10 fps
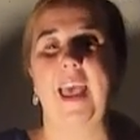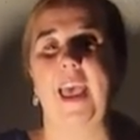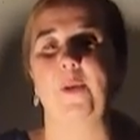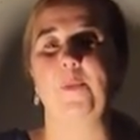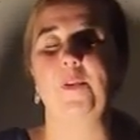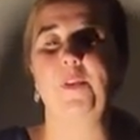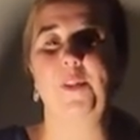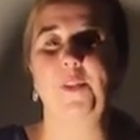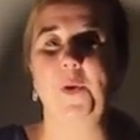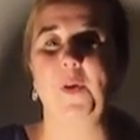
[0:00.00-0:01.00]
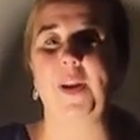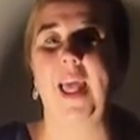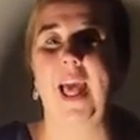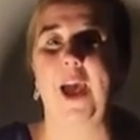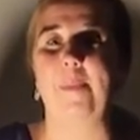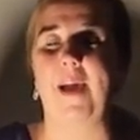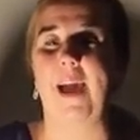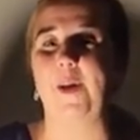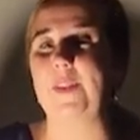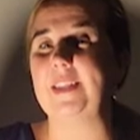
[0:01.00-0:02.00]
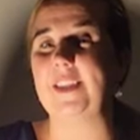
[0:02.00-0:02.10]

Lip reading: And we're going to learn about how these